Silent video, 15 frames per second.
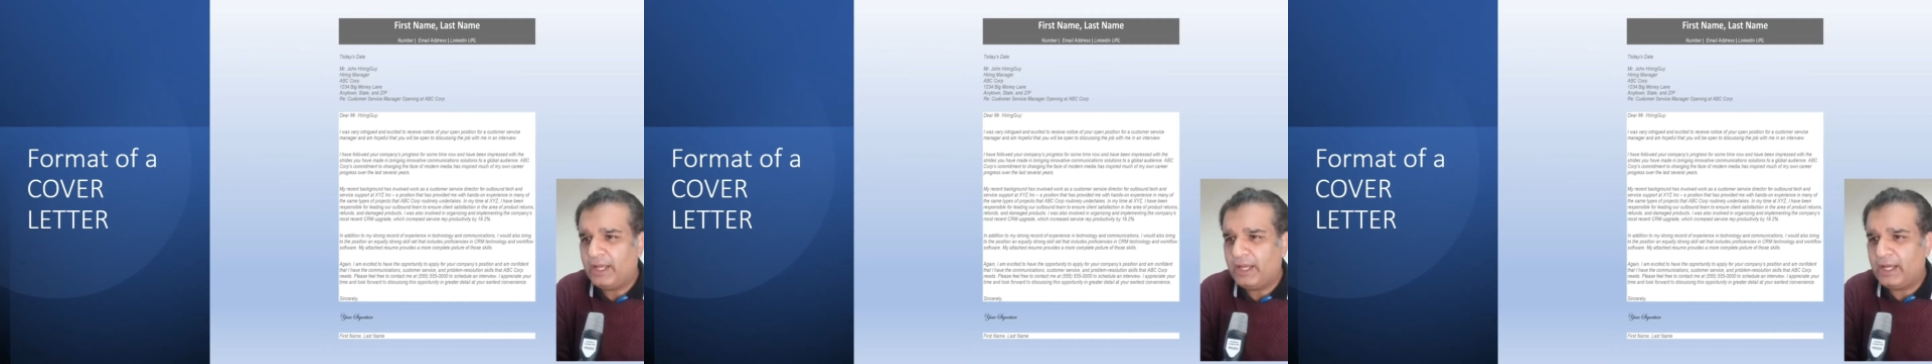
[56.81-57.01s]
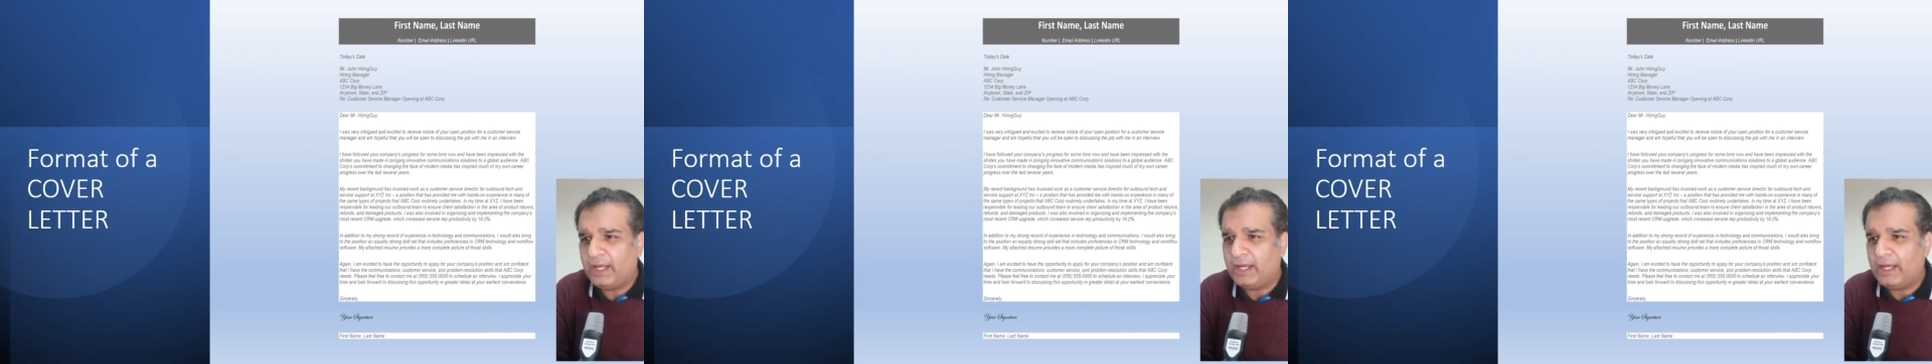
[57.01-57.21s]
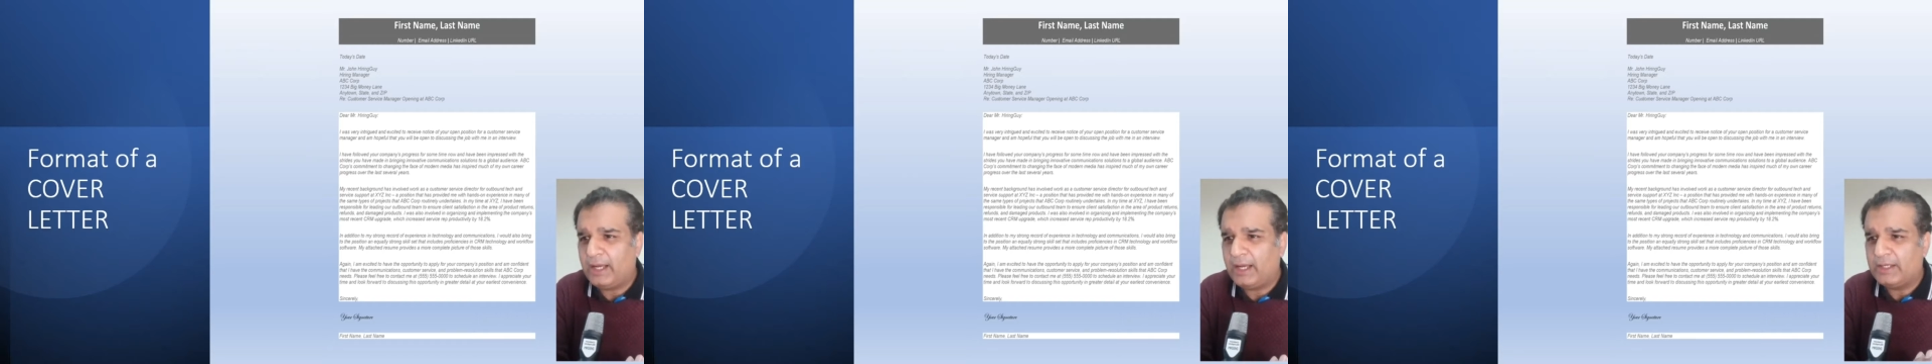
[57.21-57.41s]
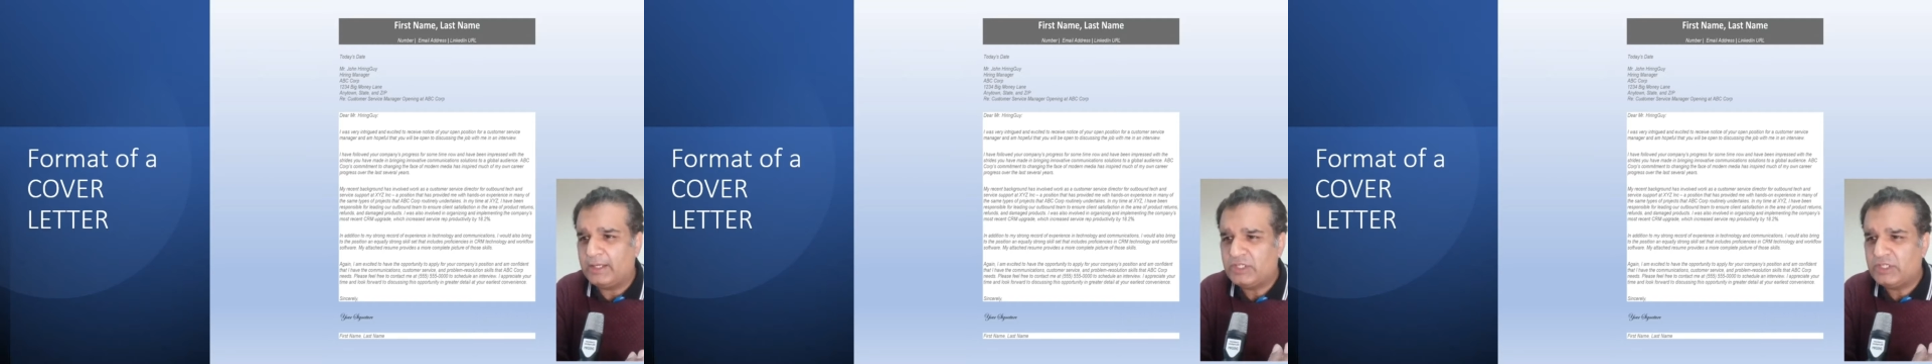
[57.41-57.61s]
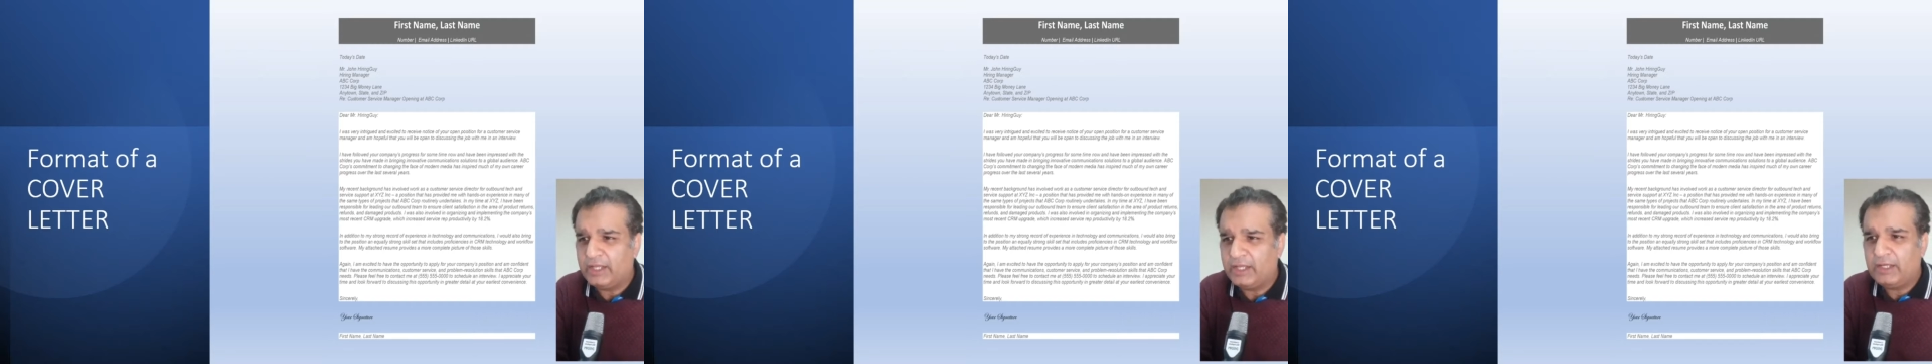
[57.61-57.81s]
a
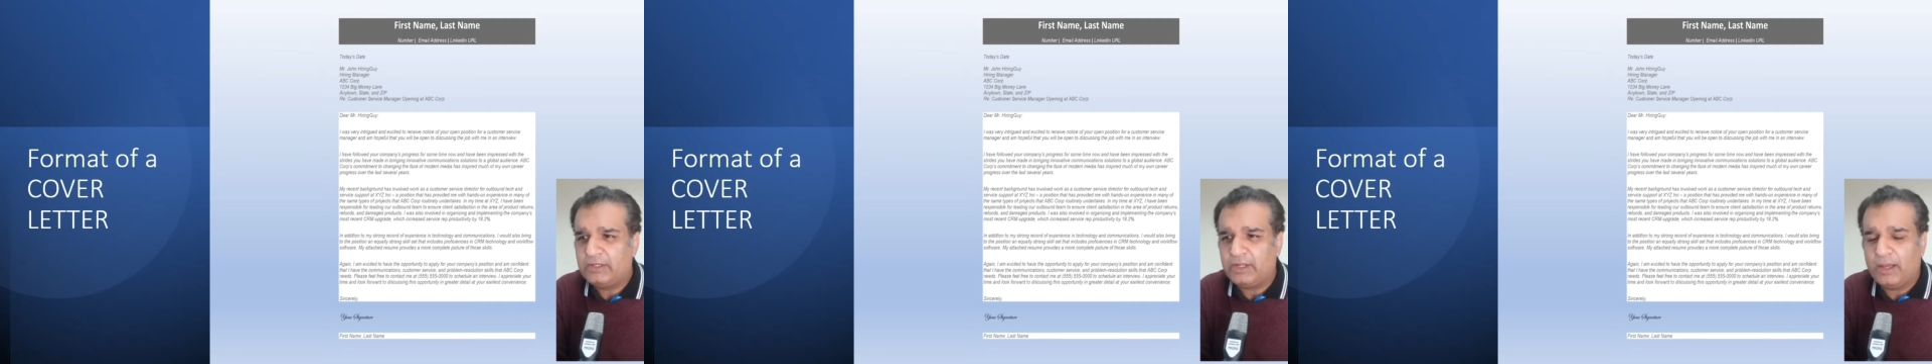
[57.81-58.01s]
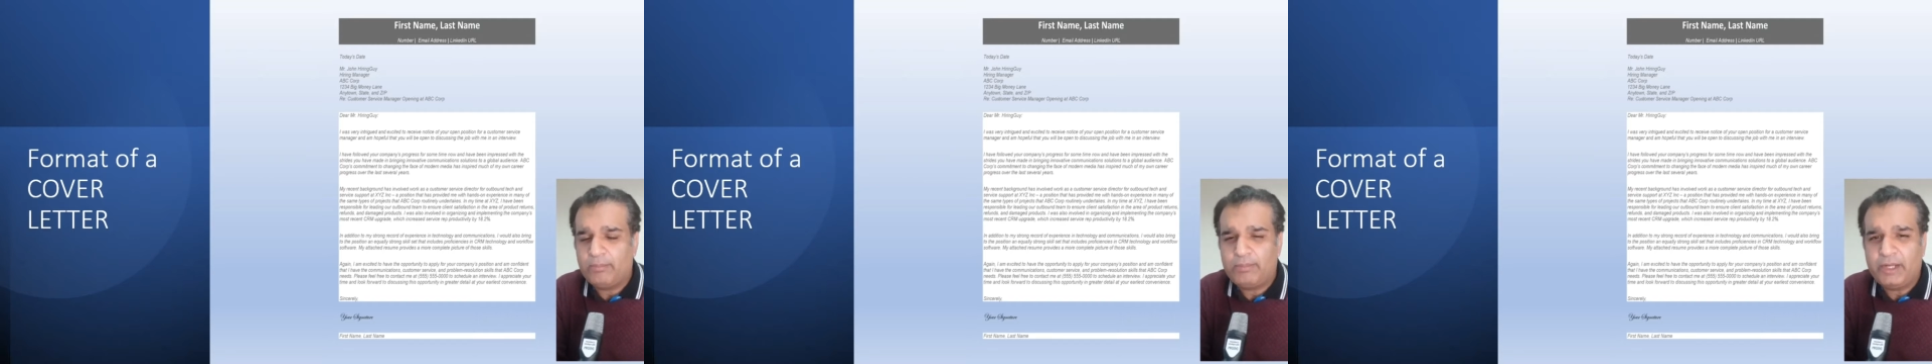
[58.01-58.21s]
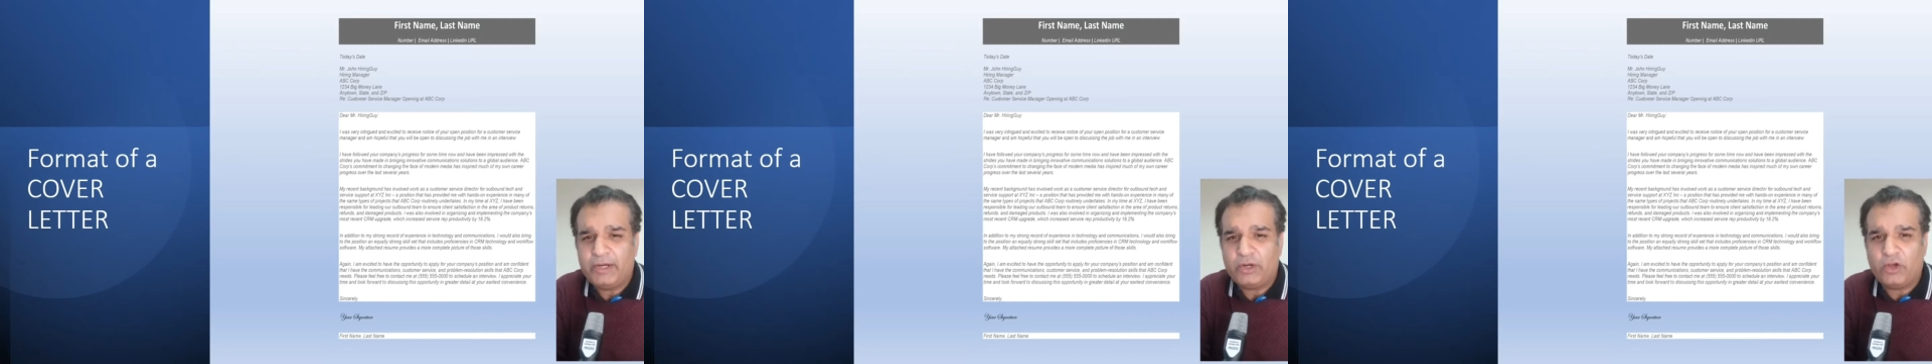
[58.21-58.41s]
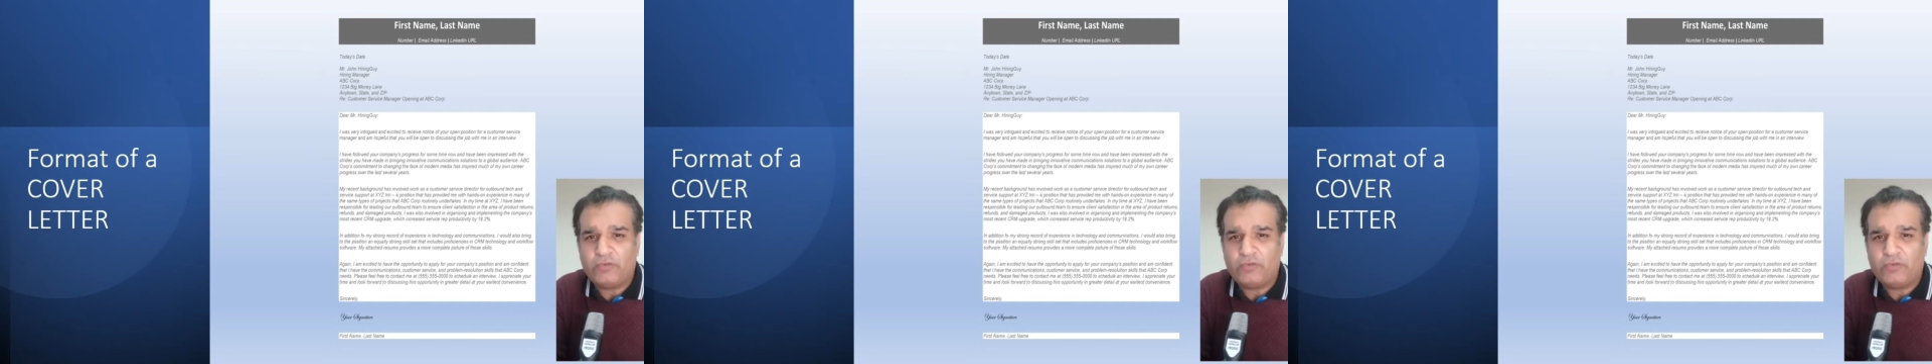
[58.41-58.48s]
general template